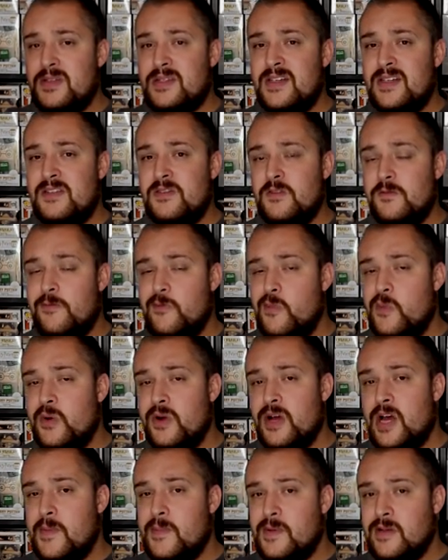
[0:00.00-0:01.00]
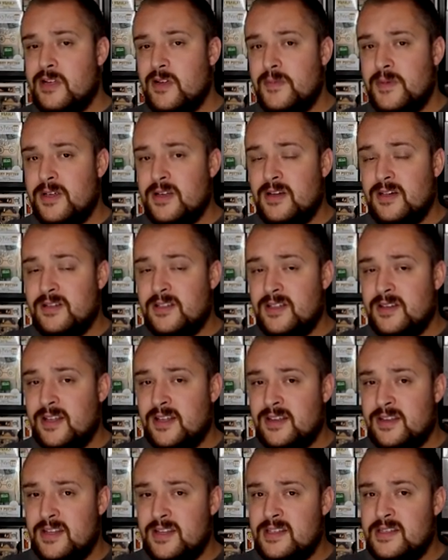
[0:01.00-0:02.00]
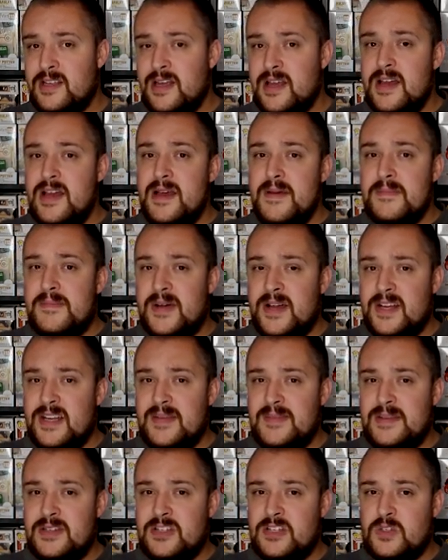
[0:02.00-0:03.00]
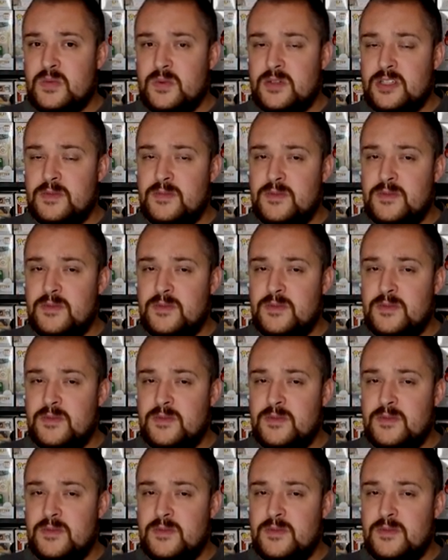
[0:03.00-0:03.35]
And stay tuned for more up-and-coming content like this. My name is Justin